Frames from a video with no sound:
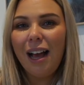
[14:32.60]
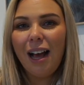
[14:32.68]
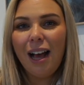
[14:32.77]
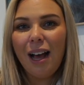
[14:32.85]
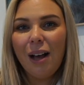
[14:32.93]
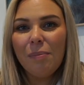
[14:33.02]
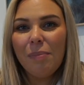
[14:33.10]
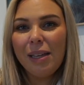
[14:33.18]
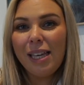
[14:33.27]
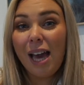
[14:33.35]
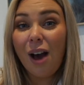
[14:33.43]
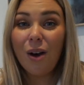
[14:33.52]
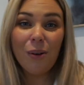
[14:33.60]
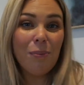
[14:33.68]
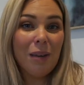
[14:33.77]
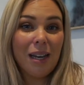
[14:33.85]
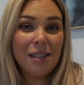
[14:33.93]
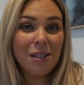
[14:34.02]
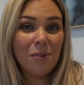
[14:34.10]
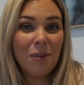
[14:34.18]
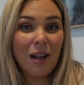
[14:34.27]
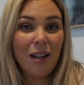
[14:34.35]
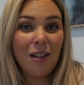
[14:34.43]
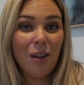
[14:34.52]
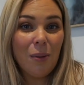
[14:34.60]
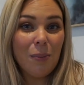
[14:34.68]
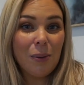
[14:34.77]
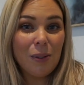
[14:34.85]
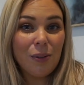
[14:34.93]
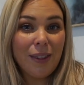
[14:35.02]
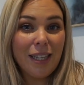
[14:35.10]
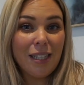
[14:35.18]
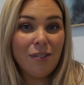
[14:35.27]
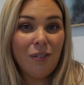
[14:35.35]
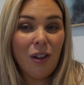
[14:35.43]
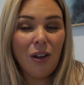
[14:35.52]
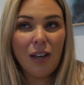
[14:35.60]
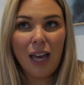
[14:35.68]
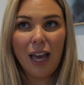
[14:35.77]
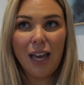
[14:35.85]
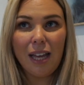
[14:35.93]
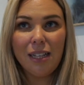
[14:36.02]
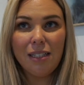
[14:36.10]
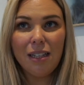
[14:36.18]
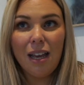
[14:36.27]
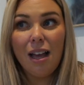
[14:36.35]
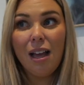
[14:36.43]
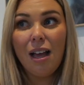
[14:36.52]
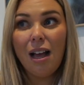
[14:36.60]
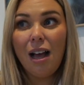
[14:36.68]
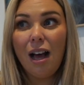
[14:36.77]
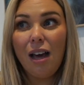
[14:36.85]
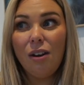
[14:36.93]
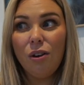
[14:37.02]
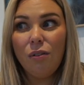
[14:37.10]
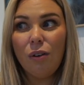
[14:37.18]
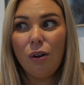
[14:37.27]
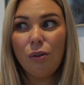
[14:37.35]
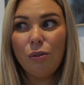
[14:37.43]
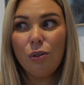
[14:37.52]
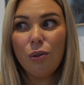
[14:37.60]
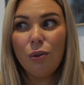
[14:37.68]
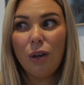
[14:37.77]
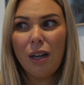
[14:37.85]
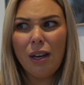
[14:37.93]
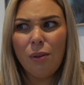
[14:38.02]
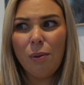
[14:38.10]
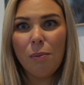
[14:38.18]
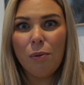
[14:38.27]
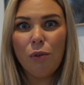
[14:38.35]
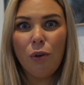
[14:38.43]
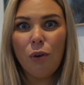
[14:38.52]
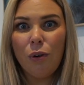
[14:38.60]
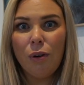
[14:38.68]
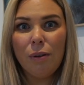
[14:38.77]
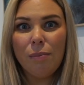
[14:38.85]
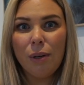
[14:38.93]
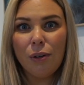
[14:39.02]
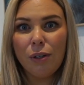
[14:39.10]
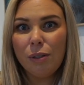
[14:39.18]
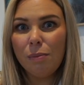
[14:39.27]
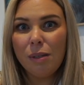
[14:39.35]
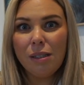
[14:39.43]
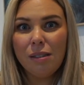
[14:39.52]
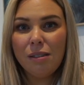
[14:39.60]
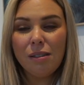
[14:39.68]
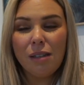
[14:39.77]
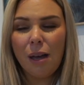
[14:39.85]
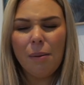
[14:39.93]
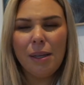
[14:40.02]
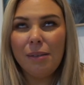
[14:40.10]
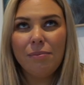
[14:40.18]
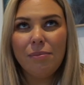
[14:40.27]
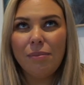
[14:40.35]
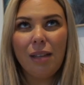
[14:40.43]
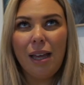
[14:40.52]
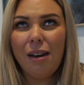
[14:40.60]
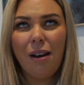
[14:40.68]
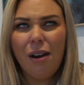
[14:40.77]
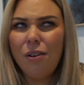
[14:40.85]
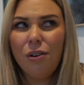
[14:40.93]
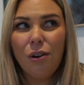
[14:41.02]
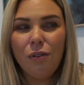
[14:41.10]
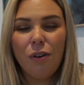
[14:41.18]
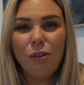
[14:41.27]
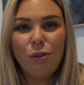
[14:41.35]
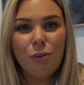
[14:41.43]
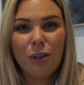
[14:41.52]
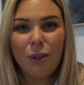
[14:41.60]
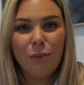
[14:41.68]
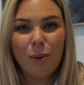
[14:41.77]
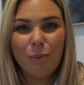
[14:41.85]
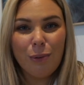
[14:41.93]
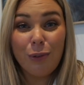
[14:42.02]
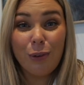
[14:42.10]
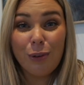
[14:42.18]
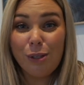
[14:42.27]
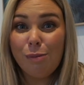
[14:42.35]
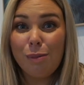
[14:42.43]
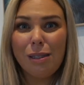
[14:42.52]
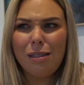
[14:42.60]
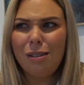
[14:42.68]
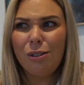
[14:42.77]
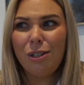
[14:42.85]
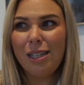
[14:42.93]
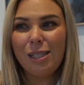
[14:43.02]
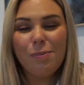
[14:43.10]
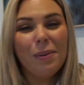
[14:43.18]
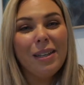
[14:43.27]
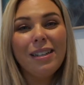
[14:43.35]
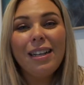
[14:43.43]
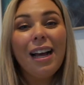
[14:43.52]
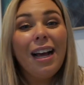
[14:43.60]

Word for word: Um, but yeah, I hope you guys are well. Hope you enjoyed this vlog and I don't know if I'll do another one before Merry Christmas. I mean, and I don't know if I'll do another one before Christmas and New Year's, but